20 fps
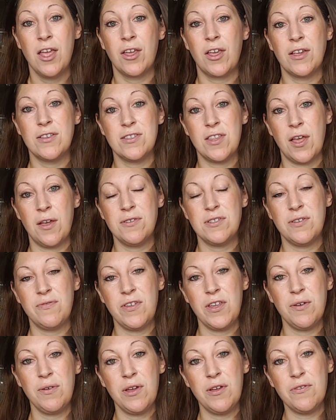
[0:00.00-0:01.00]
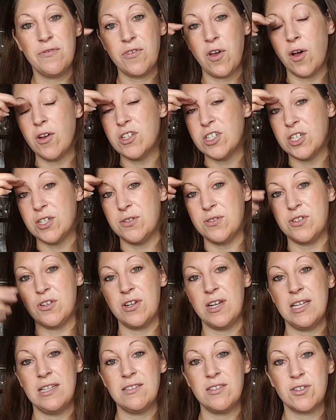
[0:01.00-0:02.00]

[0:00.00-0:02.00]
because those of you who've got children in